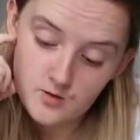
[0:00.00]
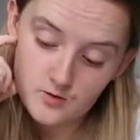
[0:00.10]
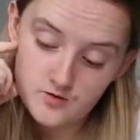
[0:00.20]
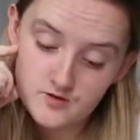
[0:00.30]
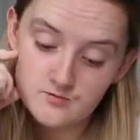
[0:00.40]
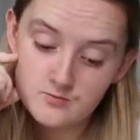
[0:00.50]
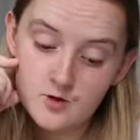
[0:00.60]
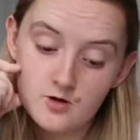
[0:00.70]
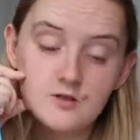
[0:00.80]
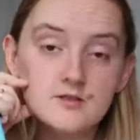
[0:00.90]
on some
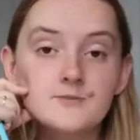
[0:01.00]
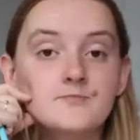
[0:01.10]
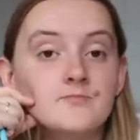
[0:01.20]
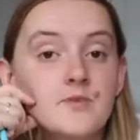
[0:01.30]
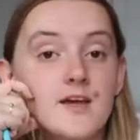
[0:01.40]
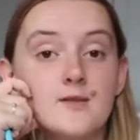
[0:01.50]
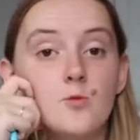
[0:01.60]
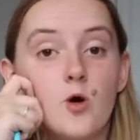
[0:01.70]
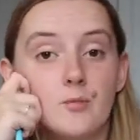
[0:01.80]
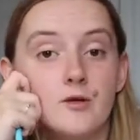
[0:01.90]
rocks is
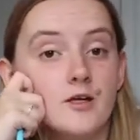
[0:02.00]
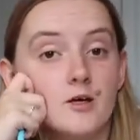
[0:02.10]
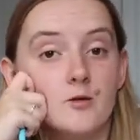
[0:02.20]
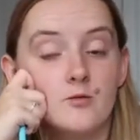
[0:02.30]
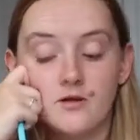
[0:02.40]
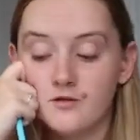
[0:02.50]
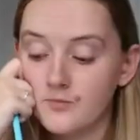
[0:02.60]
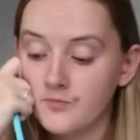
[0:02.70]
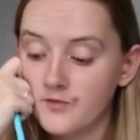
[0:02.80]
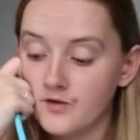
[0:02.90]
what I'm gonna go with.
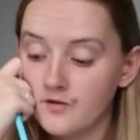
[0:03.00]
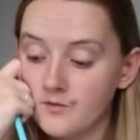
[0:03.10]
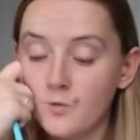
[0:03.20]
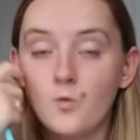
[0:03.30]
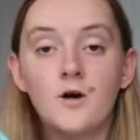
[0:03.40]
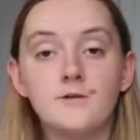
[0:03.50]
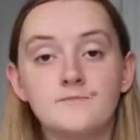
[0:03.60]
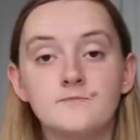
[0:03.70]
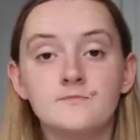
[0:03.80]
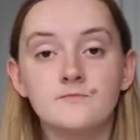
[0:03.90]

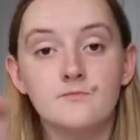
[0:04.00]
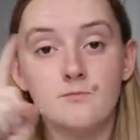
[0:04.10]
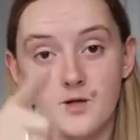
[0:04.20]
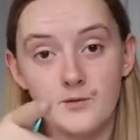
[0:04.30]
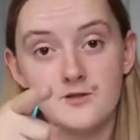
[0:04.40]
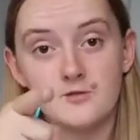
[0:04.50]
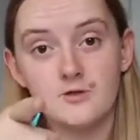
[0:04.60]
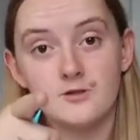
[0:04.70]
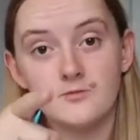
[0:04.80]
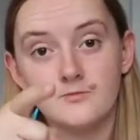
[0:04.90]
One, mermaids are
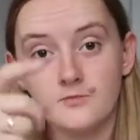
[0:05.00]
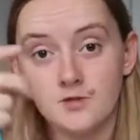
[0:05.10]
real.